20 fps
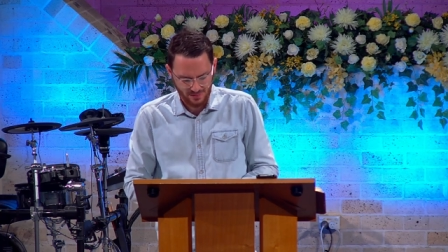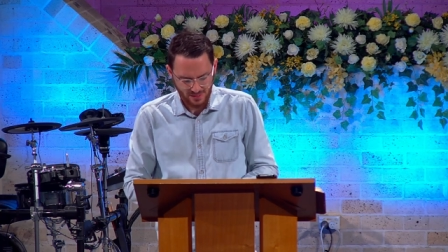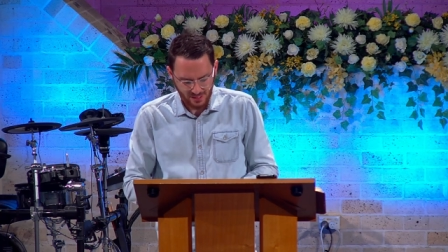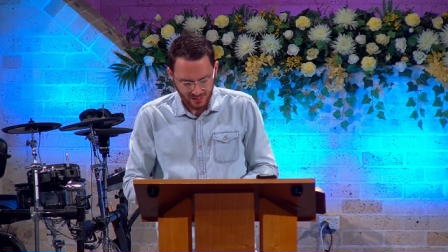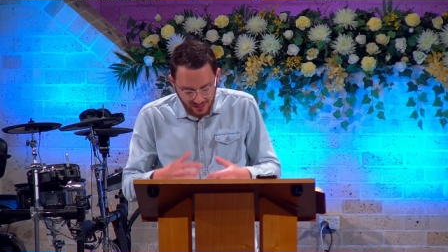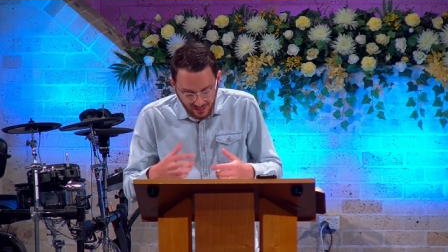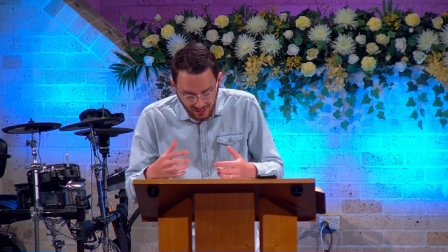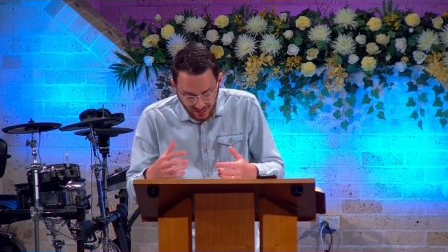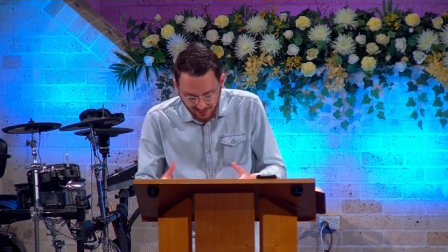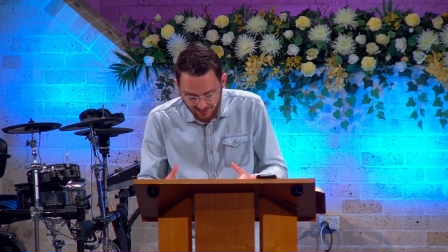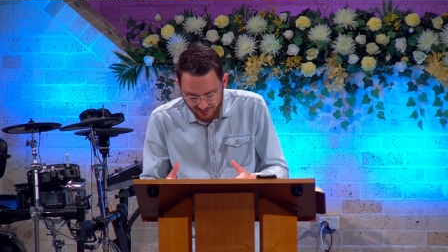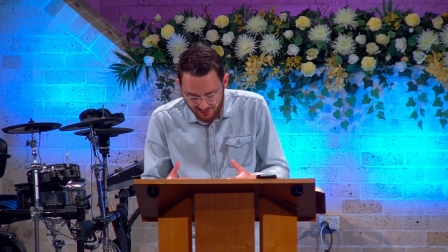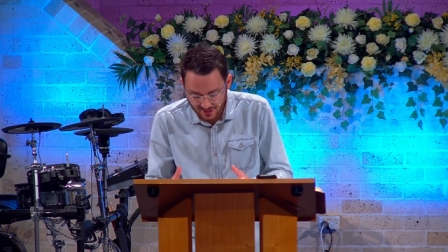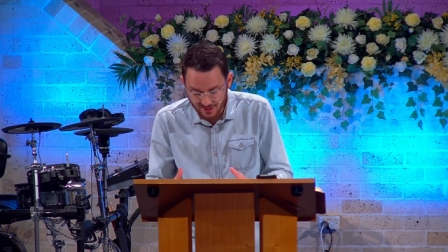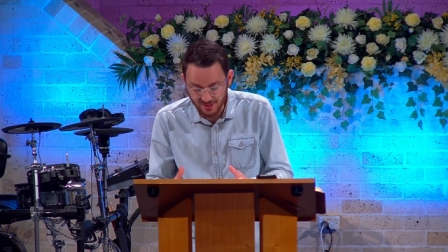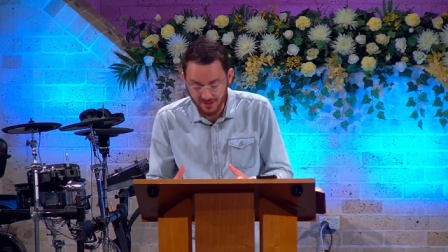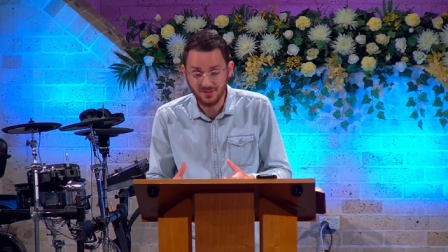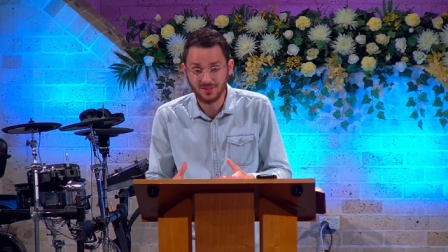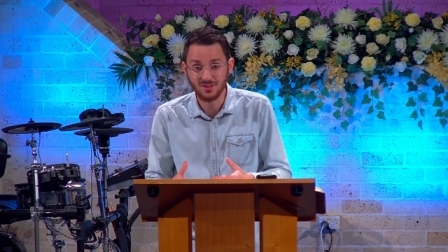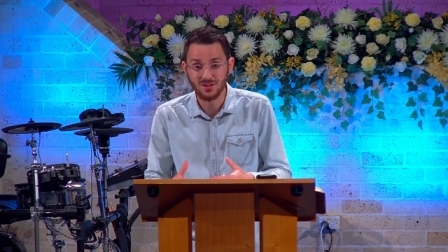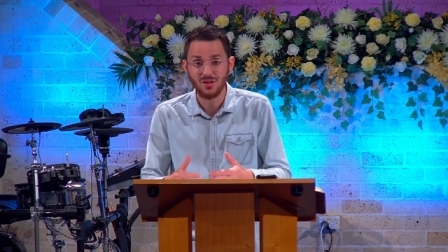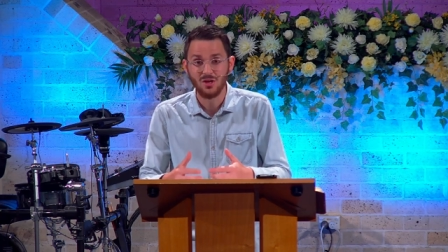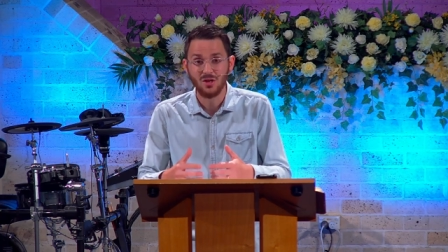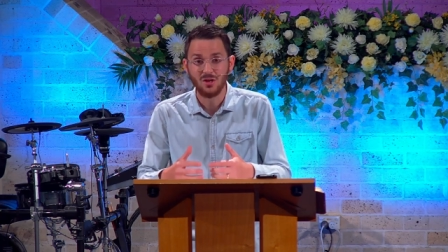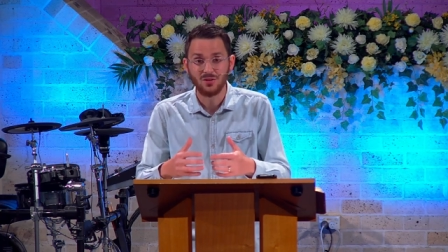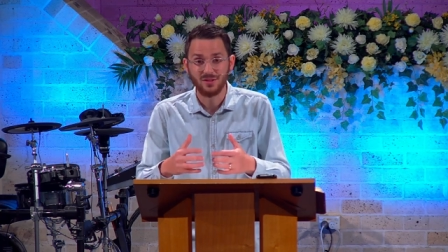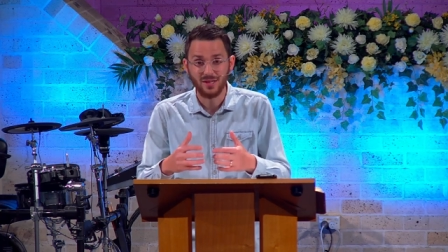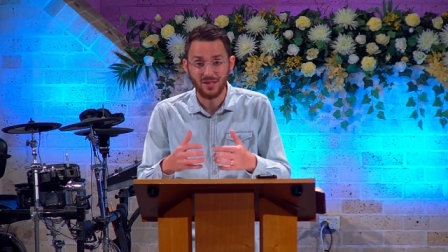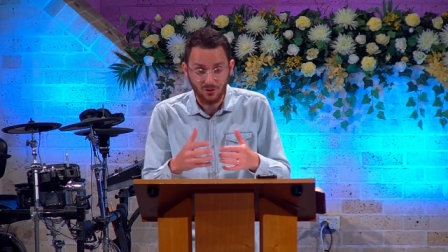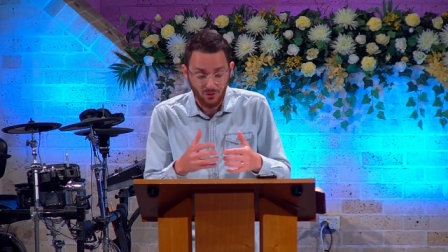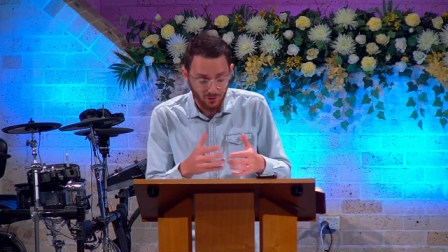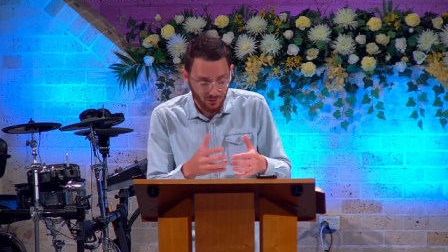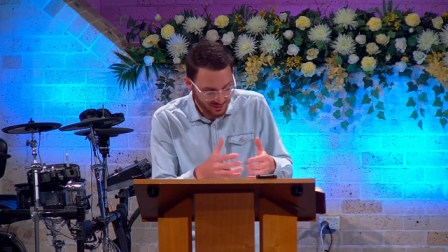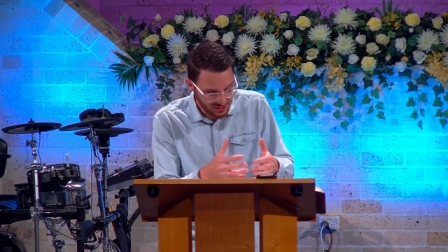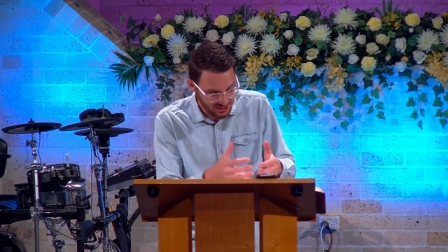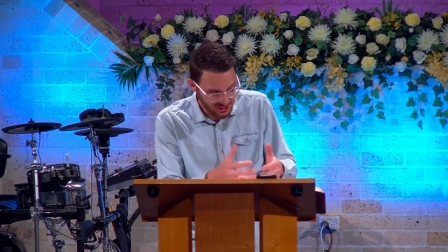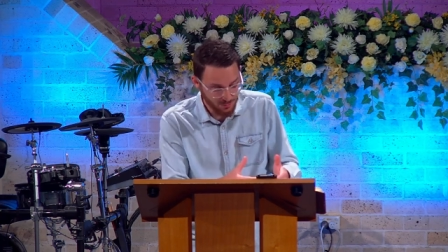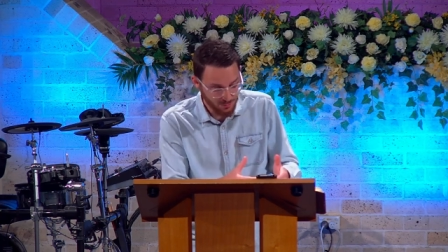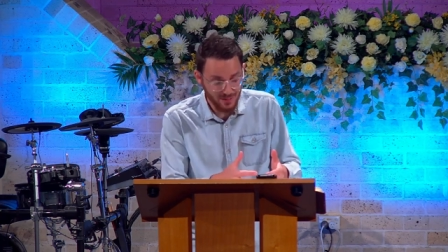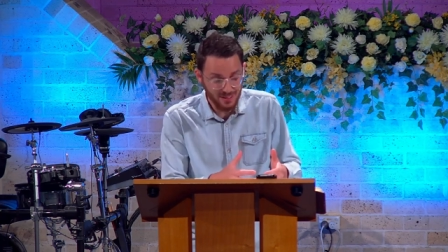The covenant that God
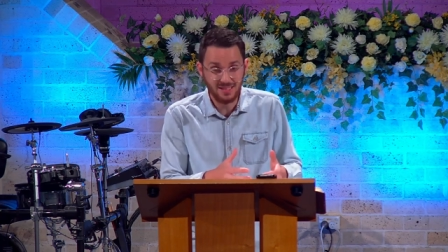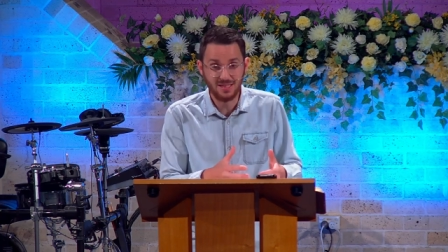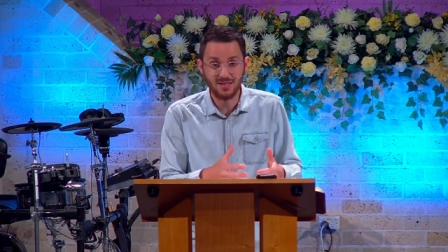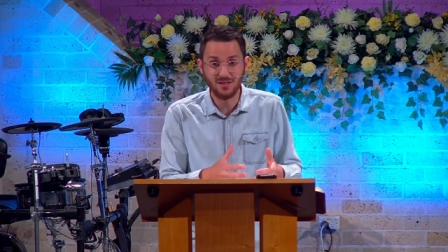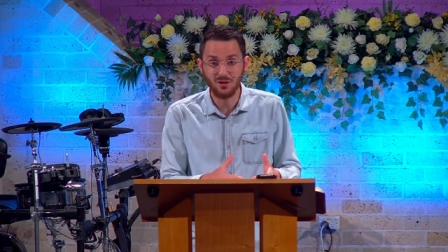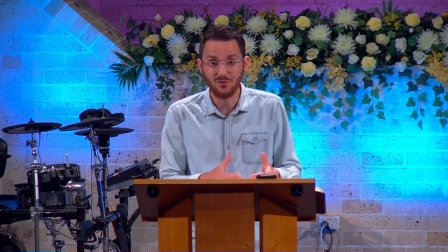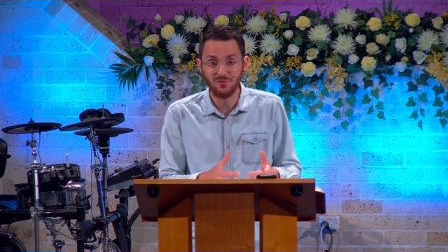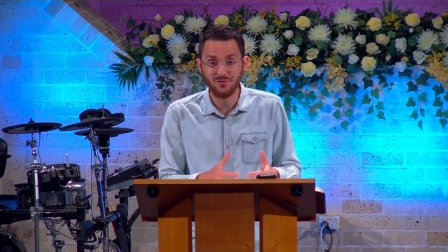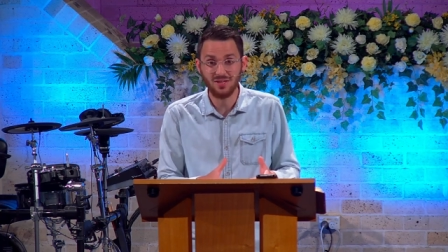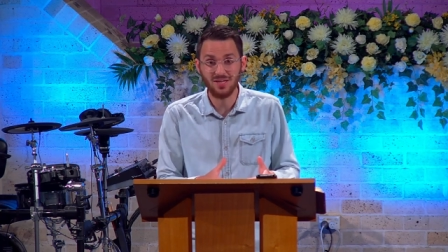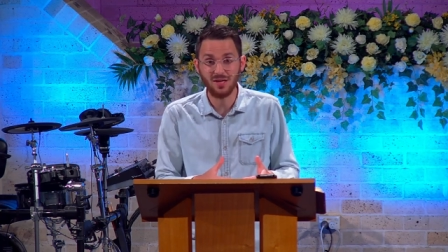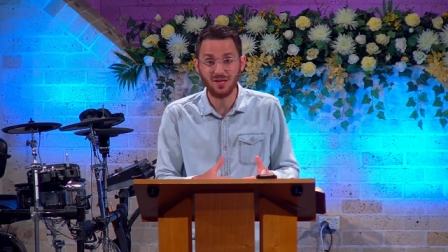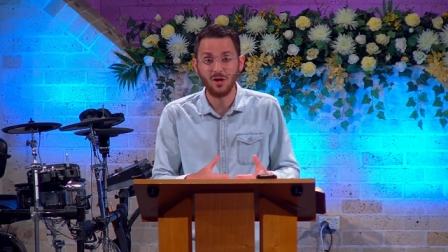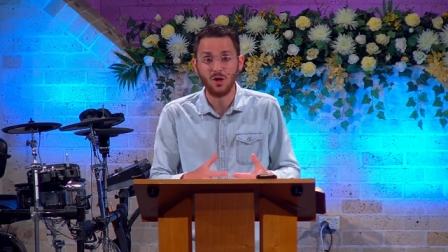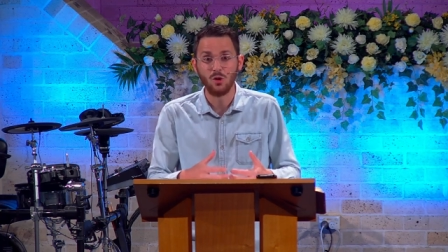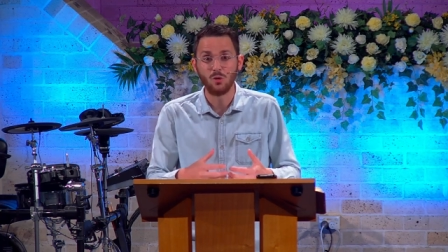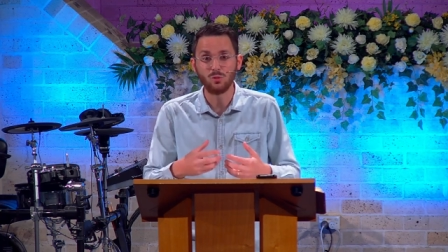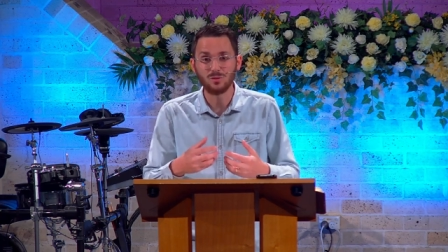is speaking of here